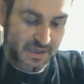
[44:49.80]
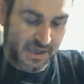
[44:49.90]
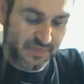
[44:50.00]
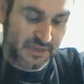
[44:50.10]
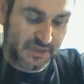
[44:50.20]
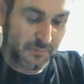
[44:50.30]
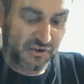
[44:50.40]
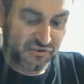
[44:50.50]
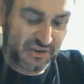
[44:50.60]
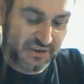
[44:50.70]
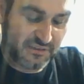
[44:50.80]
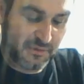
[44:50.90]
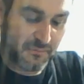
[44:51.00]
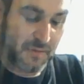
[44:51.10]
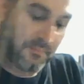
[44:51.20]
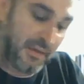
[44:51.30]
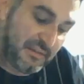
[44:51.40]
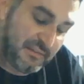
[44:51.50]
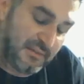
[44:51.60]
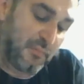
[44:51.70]
I think I'm going to change up my
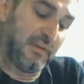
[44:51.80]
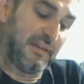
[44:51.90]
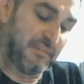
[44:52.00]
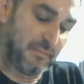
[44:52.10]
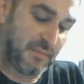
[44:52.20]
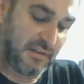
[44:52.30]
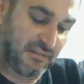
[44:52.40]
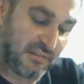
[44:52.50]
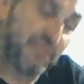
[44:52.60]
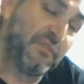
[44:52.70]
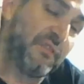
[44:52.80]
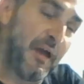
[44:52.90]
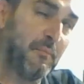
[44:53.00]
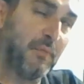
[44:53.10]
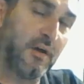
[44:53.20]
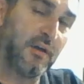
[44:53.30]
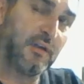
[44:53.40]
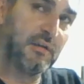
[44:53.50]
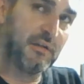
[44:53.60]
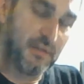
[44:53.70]
base soap recipe just for that
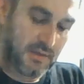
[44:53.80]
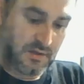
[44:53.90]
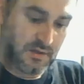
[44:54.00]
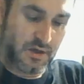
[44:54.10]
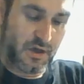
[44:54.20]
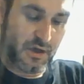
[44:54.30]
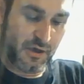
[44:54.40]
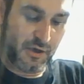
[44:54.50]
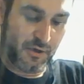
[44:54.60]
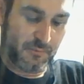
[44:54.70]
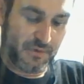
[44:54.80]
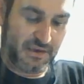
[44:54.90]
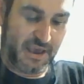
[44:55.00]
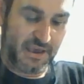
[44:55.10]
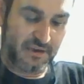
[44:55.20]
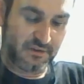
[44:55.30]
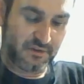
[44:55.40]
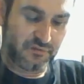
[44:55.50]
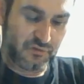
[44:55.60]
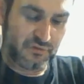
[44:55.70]
bar and add in a
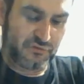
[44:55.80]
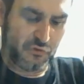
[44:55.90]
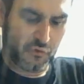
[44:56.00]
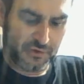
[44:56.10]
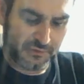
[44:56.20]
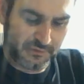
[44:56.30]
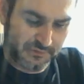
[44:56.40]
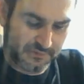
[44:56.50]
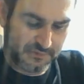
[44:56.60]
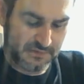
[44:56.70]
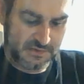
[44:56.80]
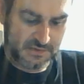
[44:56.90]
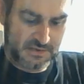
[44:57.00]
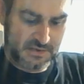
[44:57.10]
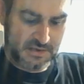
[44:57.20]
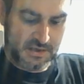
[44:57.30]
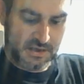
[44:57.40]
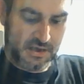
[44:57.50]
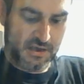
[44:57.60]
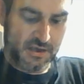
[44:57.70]
few different oils.
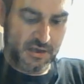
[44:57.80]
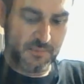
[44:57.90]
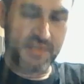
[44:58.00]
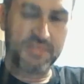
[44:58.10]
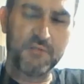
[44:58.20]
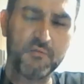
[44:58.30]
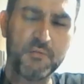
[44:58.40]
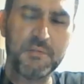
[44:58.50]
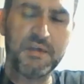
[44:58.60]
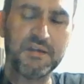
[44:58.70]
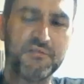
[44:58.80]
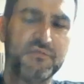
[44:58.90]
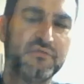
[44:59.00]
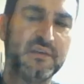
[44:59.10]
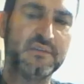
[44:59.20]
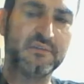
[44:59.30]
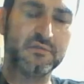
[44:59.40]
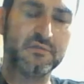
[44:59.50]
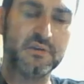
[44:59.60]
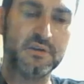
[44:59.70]
And then we'll be making a face
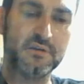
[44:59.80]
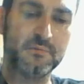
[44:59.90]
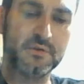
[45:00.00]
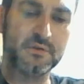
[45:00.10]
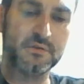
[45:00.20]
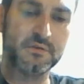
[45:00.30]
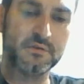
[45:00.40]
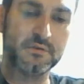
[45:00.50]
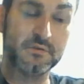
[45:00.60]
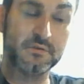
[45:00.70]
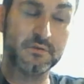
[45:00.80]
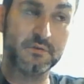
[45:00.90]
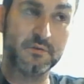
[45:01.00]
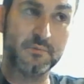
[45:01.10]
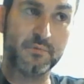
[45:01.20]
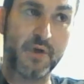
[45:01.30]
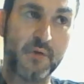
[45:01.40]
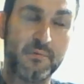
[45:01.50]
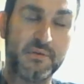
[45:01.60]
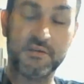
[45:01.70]
cream
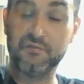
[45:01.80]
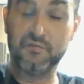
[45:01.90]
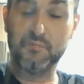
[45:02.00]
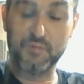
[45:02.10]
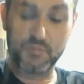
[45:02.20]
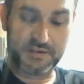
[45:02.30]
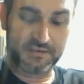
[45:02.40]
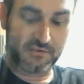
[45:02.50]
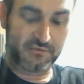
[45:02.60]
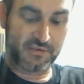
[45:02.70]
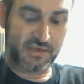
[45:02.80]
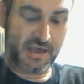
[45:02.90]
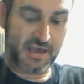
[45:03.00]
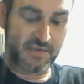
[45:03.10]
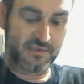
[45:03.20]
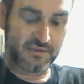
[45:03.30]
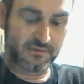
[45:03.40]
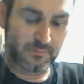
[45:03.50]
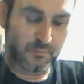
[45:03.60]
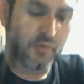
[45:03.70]
probably in a few more weeks after that, and then
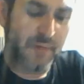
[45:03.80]
some more